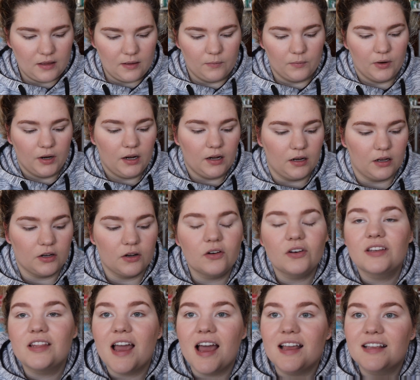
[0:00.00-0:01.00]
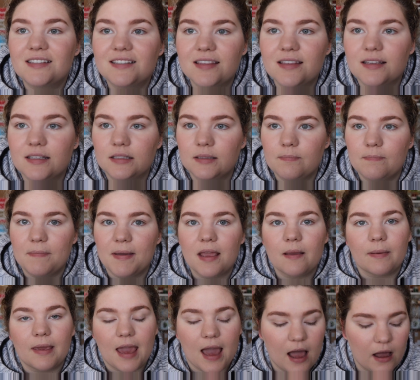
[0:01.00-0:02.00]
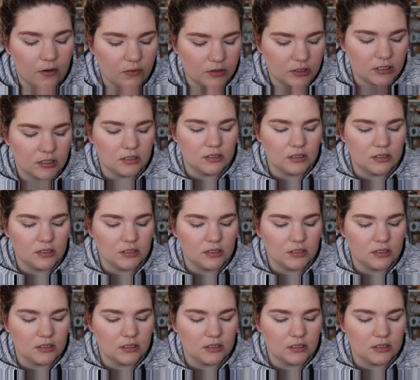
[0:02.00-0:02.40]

We're gonna test this baby out.